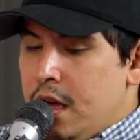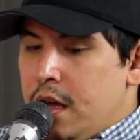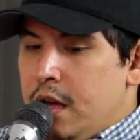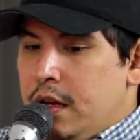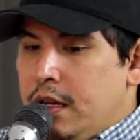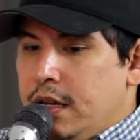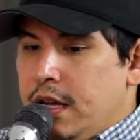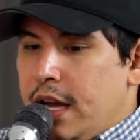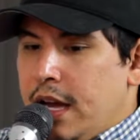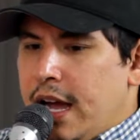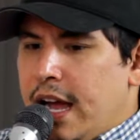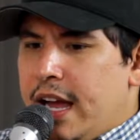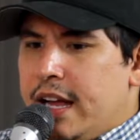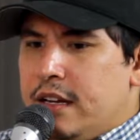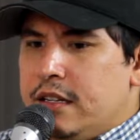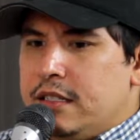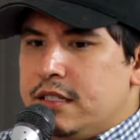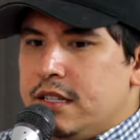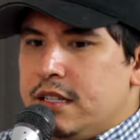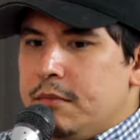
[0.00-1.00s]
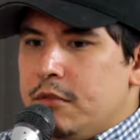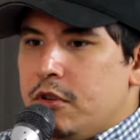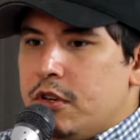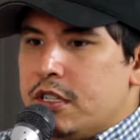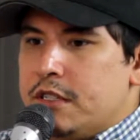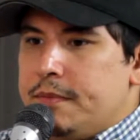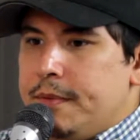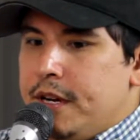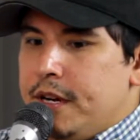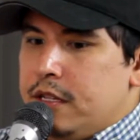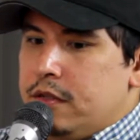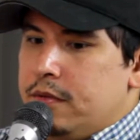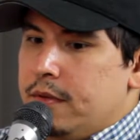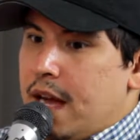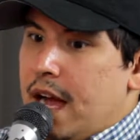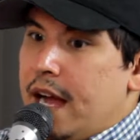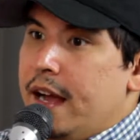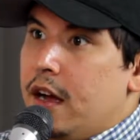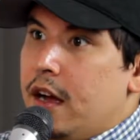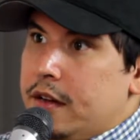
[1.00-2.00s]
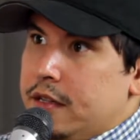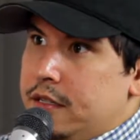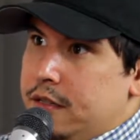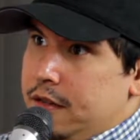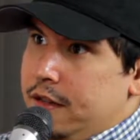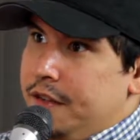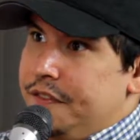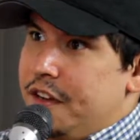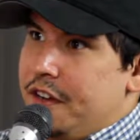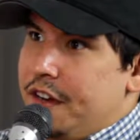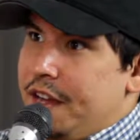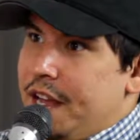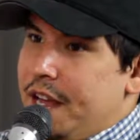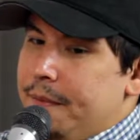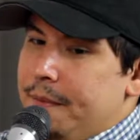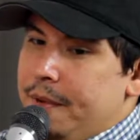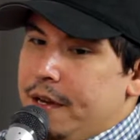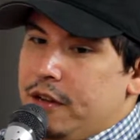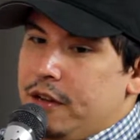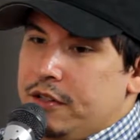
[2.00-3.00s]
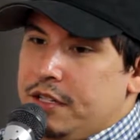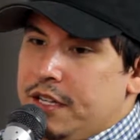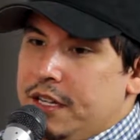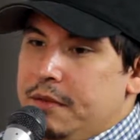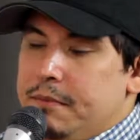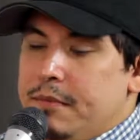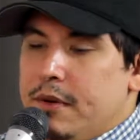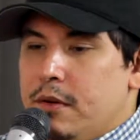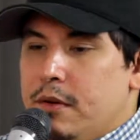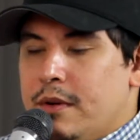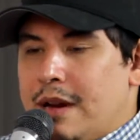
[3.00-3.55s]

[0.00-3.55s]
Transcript: Yeah, I had a similar experience when I also lived on Camp Pendleton. But when